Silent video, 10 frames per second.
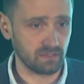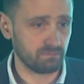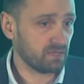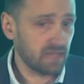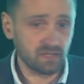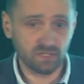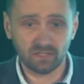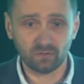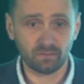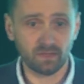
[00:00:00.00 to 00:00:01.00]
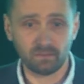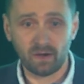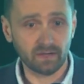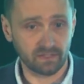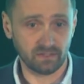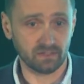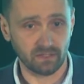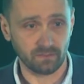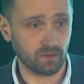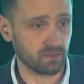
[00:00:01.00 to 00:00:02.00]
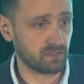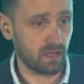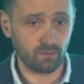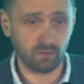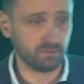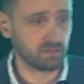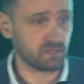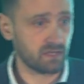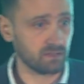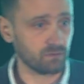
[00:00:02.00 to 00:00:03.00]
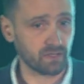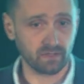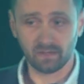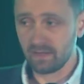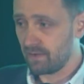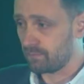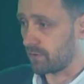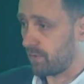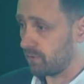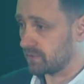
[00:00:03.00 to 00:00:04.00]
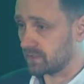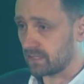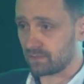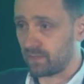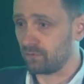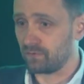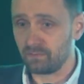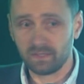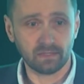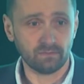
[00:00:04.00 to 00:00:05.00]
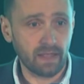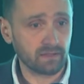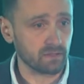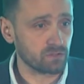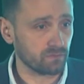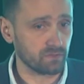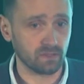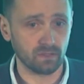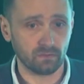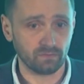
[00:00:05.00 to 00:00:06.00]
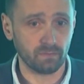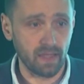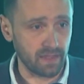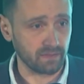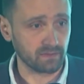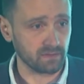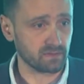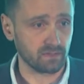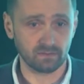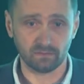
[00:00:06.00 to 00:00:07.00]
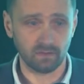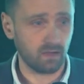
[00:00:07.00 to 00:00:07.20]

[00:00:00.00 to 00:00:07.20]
And potentially it could be the marketing team, because now all of a sudden you can promote it as one of the big advantage of the bank is that